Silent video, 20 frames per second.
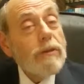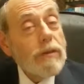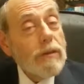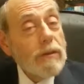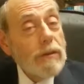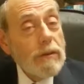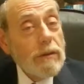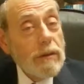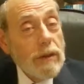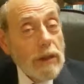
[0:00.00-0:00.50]

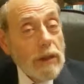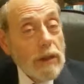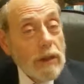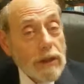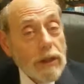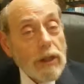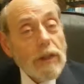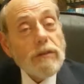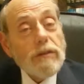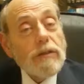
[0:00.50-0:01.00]
to
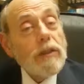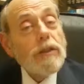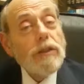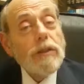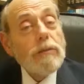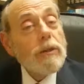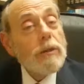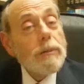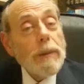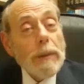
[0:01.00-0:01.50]
curse the
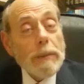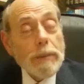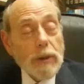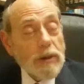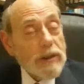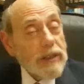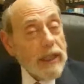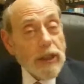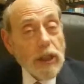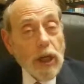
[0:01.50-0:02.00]
Jewish people,
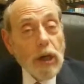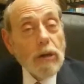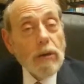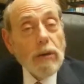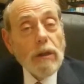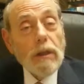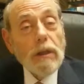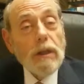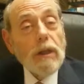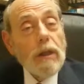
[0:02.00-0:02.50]
because I
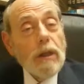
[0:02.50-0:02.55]
know